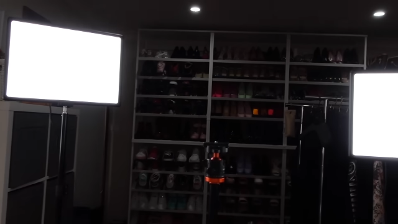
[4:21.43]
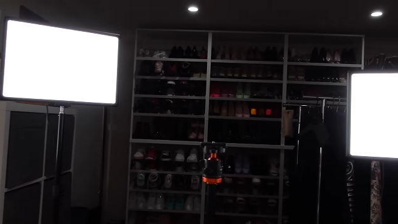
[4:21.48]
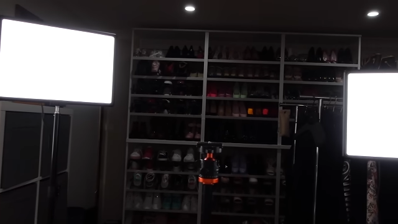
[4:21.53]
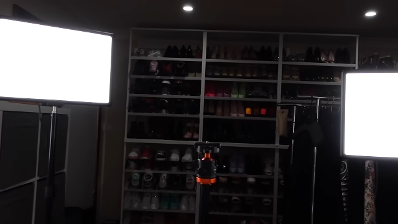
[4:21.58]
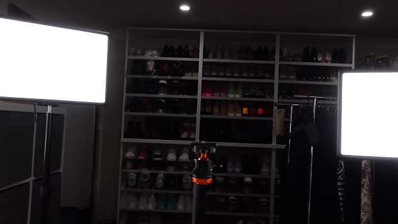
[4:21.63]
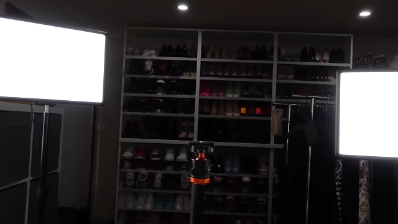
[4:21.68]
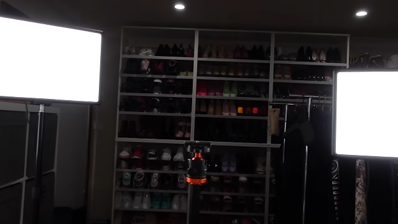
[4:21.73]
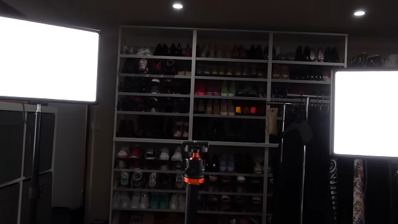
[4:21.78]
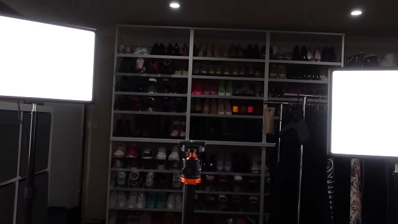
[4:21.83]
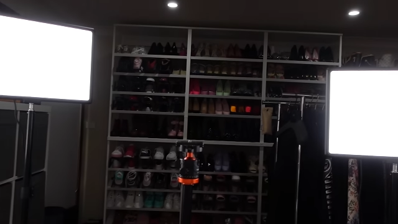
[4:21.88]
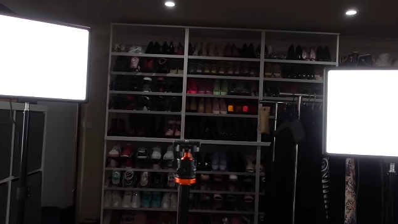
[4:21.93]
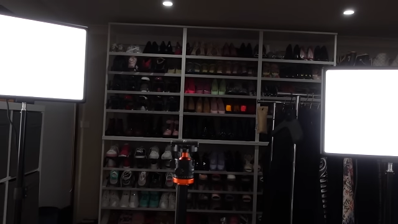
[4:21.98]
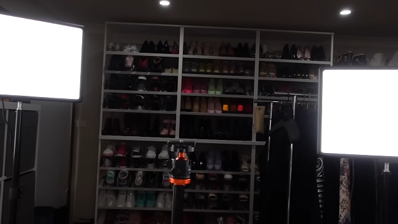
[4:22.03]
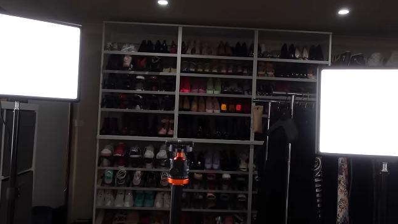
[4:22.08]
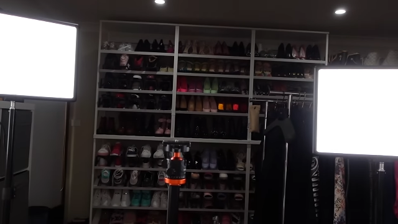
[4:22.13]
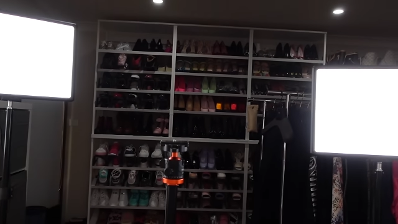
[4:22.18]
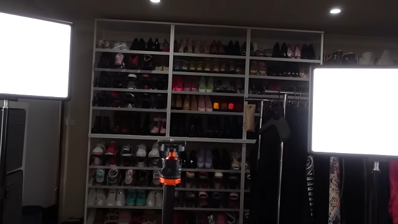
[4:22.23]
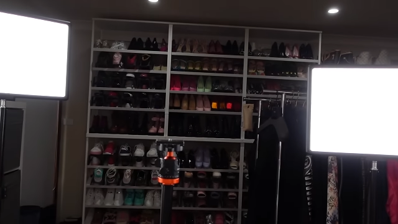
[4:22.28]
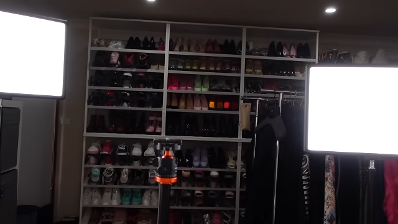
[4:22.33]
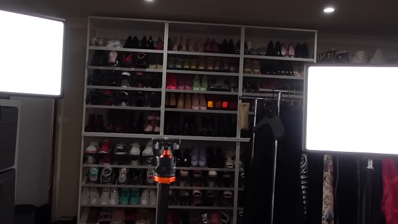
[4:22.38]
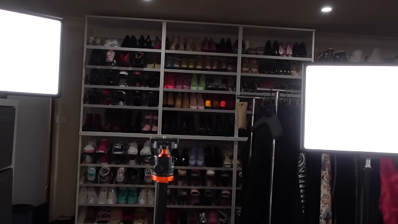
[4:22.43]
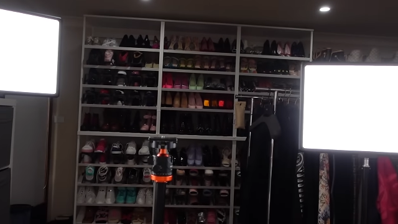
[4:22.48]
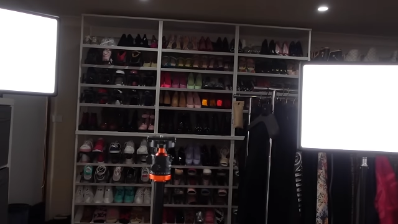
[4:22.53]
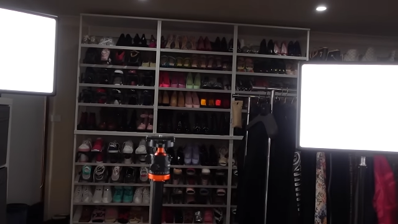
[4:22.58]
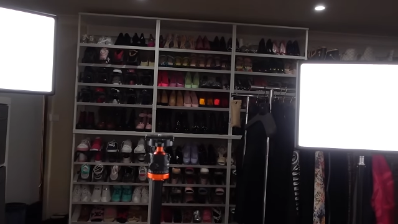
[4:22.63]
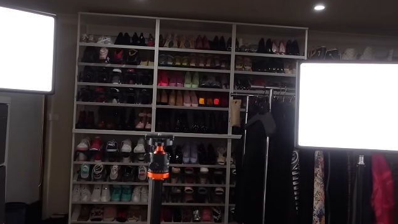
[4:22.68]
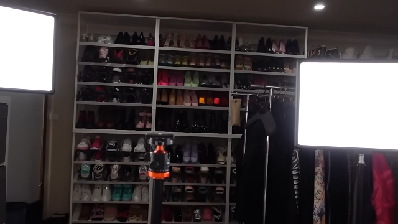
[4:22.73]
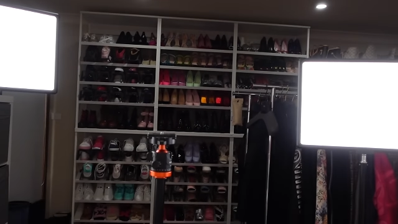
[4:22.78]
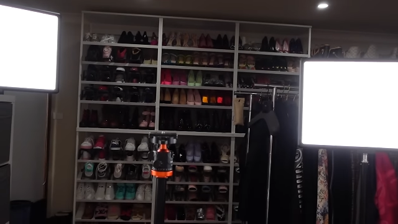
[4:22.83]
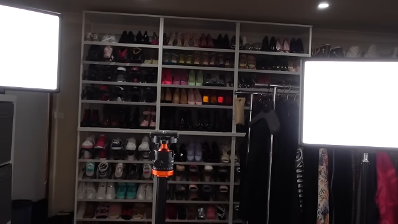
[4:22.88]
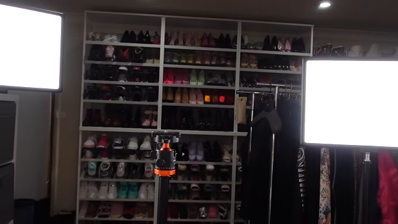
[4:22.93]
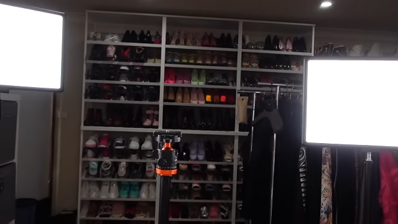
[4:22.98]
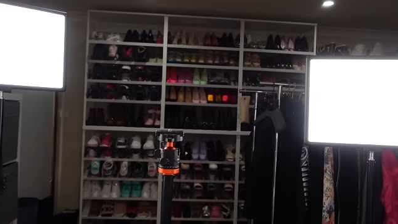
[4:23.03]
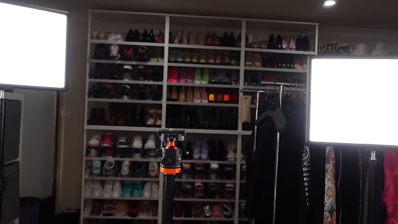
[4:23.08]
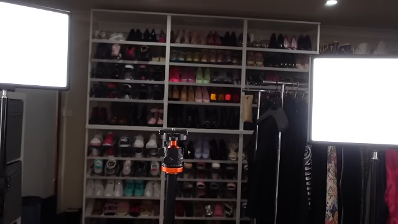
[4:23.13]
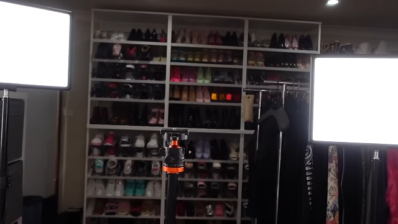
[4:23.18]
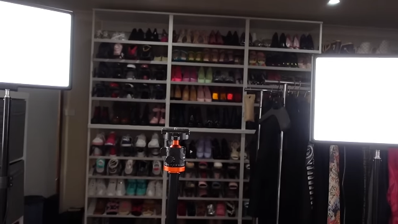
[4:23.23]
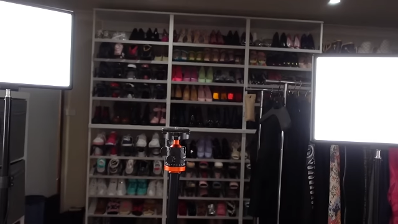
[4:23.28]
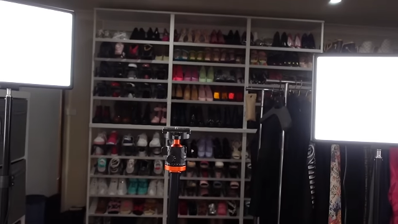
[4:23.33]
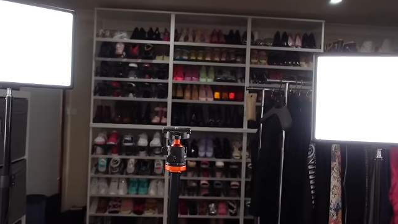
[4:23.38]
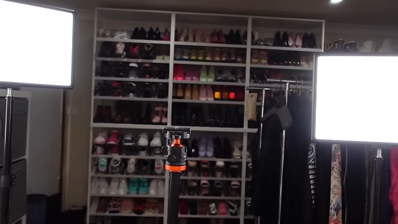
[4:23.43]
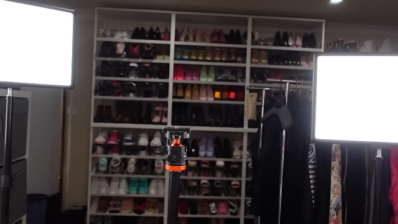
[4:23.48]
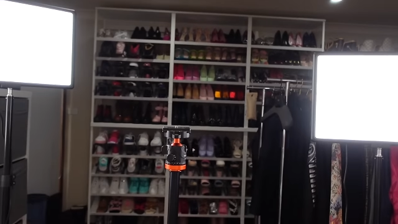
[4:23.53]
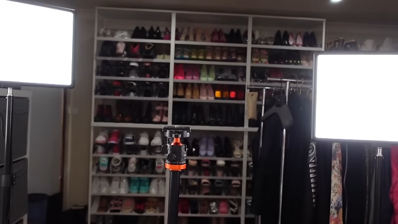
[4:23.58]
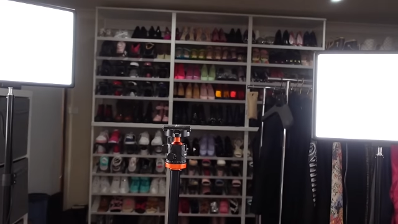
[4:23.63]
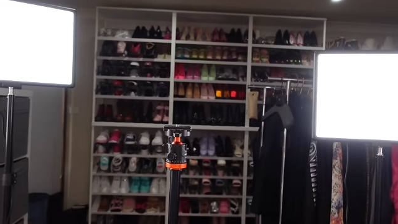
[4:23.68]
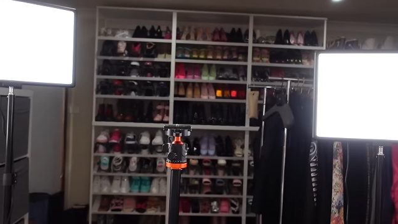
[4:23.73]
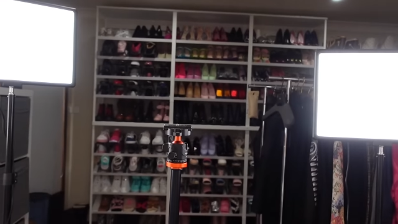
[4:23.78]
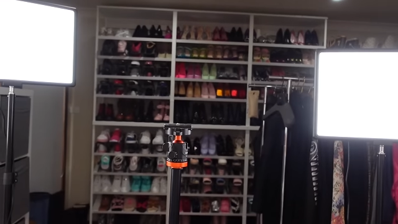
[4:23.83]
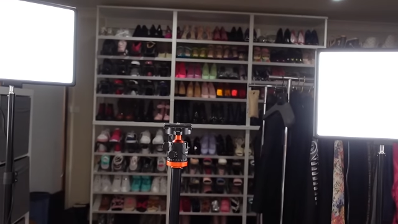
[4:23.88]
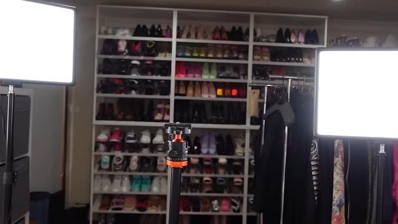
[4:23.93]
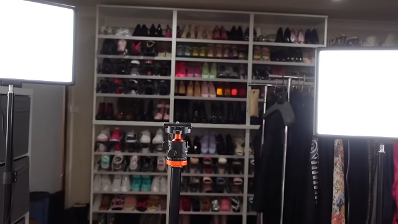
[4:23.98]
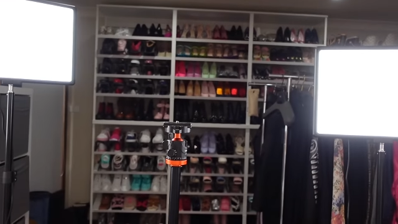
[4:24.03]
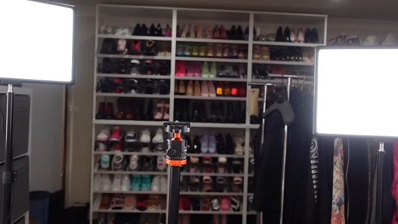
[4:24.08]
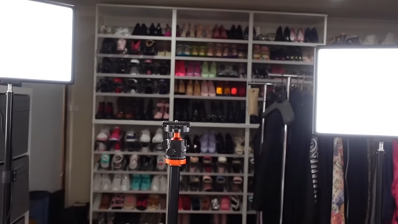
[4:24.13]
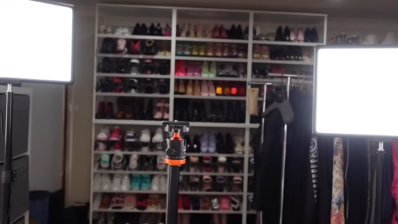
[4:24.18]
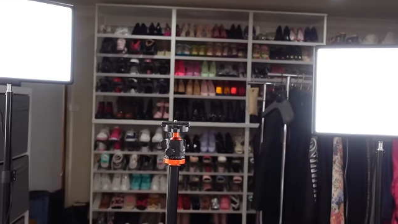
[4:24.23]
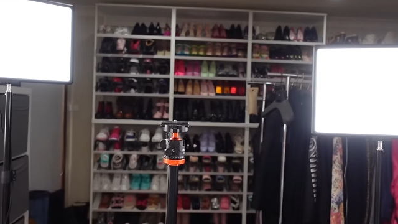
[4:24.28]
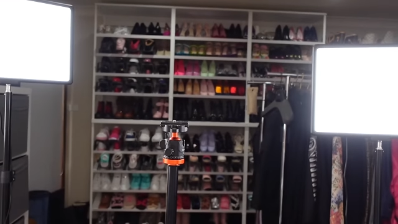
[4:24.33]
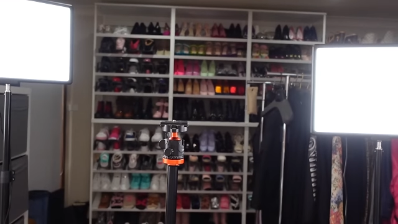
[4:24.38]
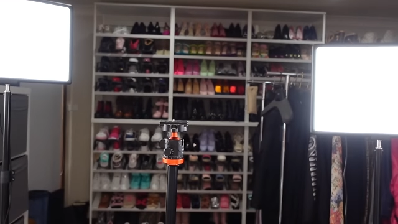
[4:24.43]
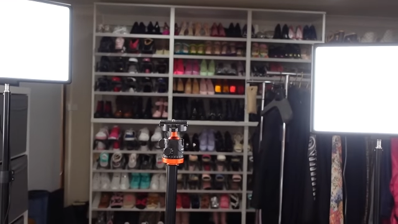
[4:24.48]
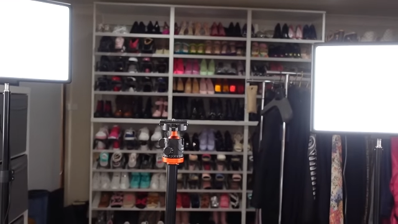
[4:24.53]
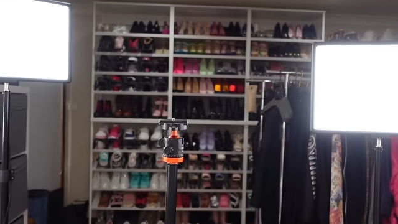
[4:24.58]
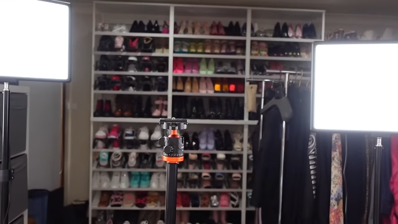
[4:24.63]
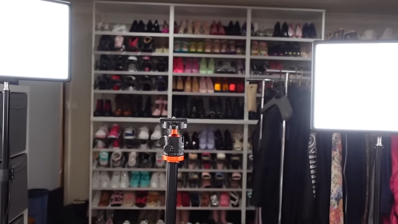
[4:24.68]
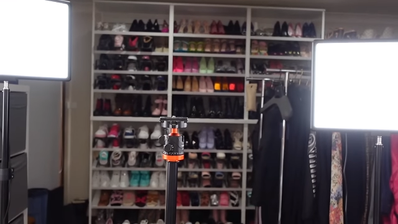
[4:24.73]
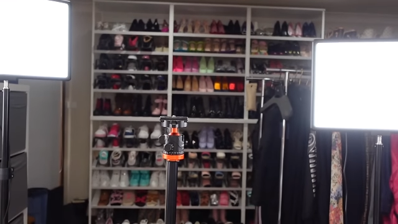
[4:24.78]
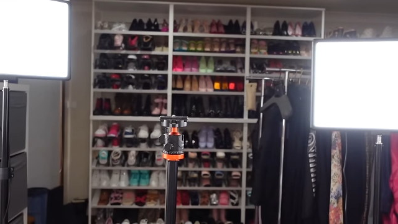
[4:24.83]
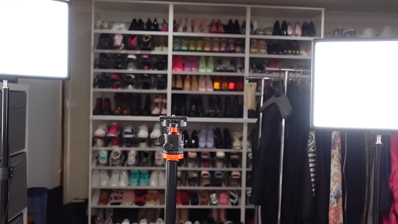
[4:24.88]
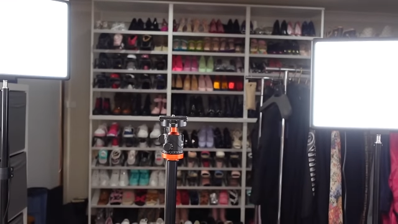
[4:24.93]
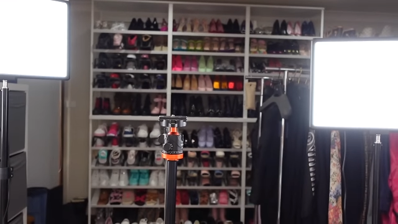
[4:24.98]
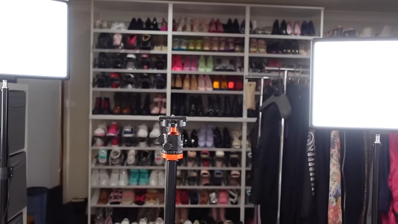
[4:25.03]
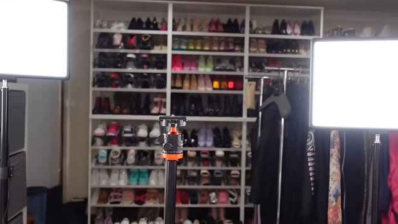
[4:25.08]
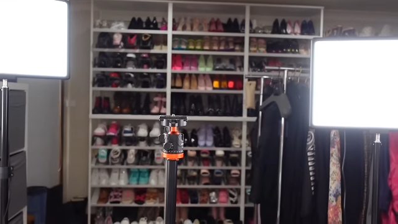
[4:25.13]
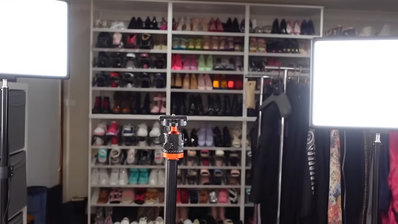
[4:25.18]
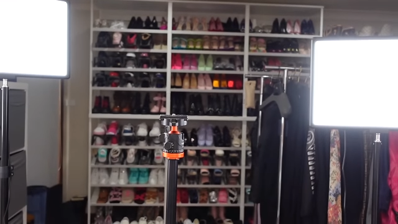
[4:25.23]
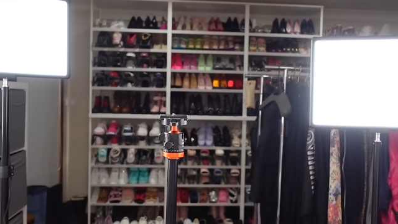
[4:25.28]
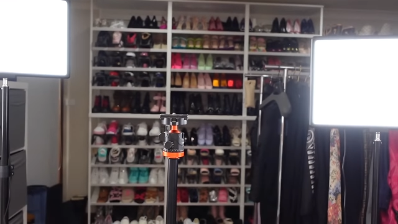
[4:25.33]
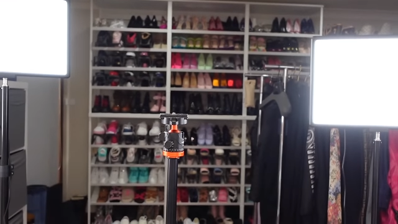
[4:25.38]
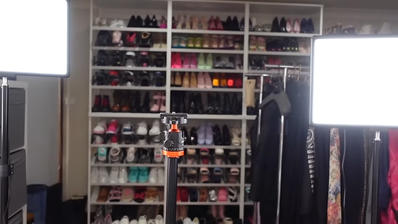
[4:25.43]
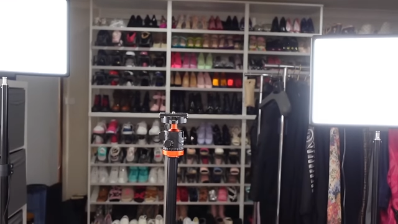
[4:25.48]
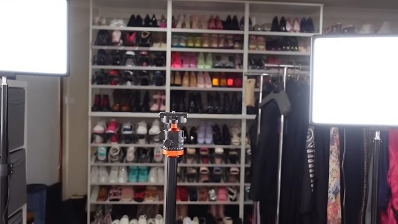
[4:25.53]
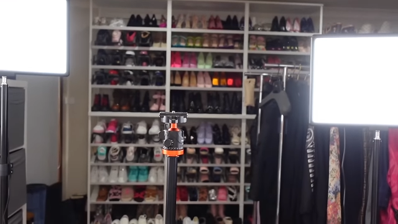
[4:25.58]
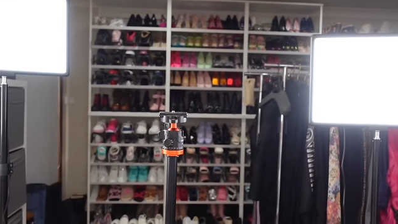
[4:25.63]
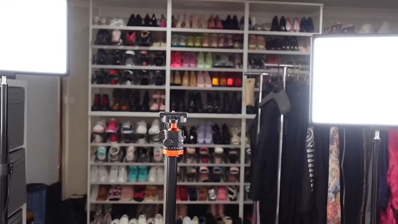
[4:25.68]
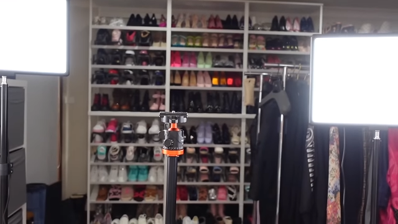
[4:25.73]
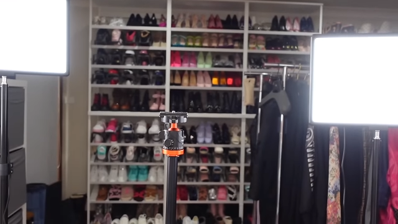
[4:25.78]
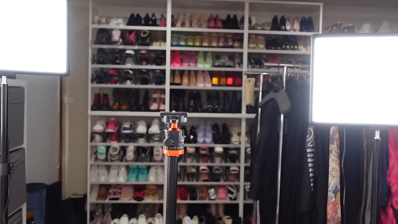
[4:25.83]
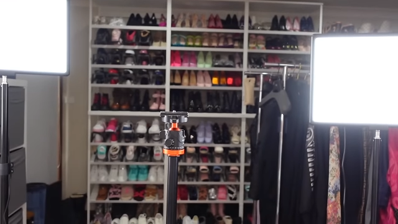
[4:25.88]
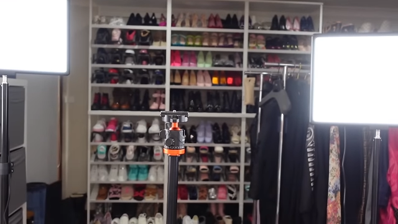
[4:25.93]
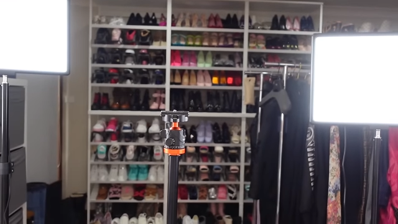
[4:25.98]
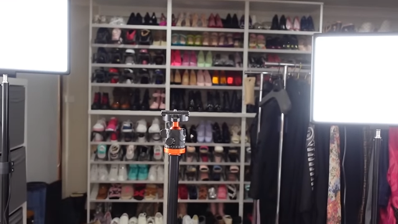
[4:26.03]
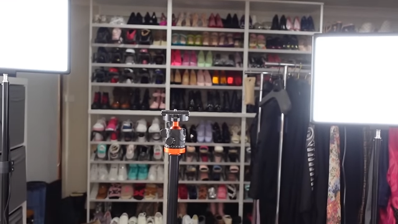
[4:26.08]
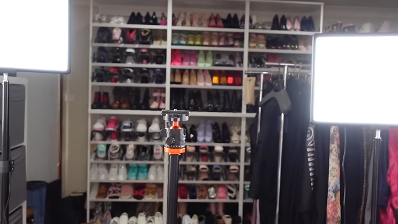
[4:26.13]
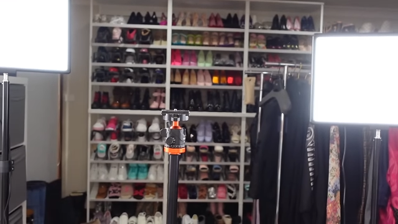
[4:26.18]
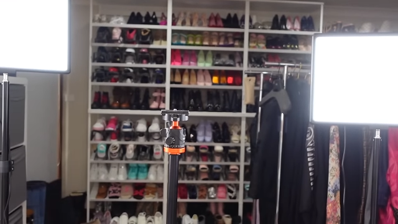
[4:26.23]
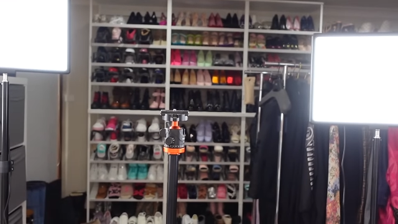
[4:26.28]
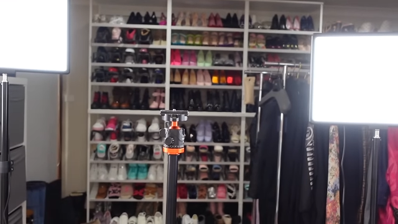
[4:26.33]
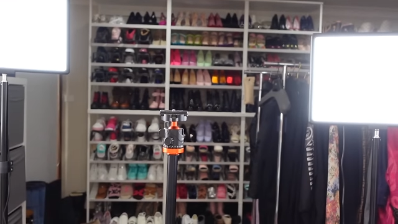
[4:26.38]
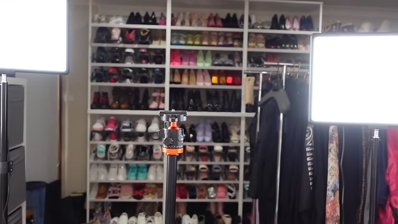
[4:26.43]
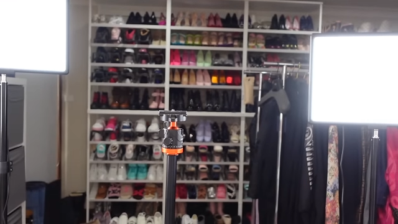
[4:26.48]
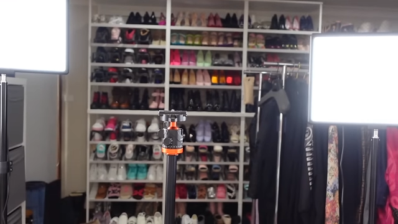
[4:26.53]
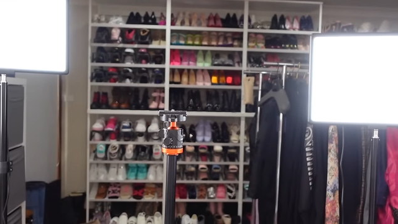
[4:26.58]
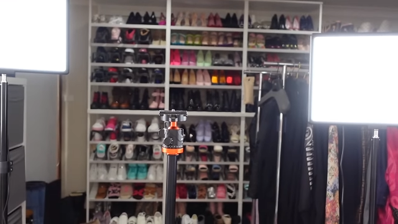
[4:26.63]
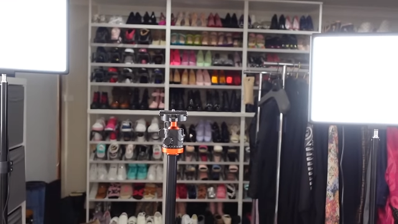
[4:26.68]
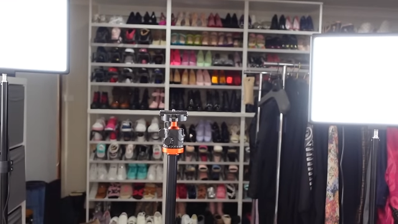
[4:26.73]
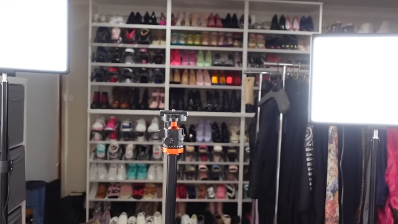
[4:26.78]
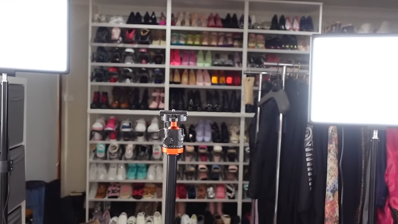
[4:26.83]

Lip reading: Nobody's mouth can be seen.